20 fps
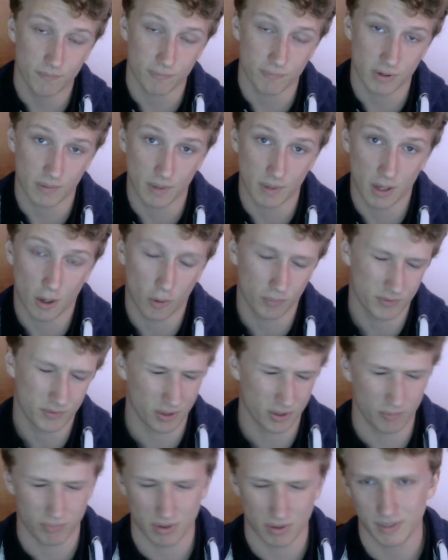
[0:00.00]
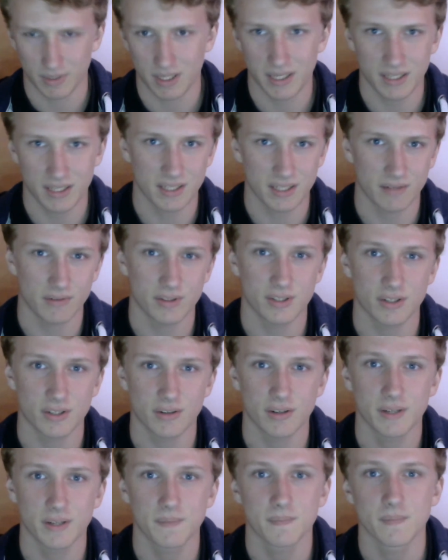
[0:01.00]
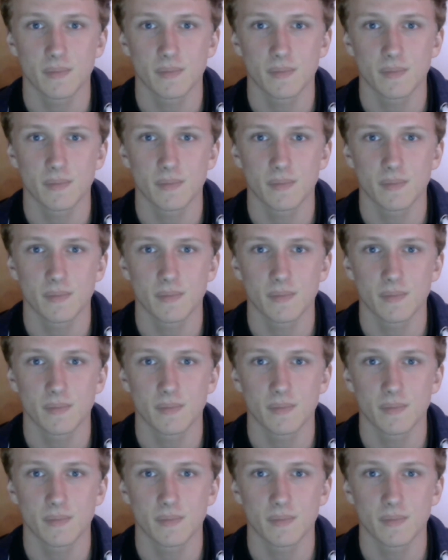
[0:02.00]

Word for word: Premier or two Premier League series, sorry,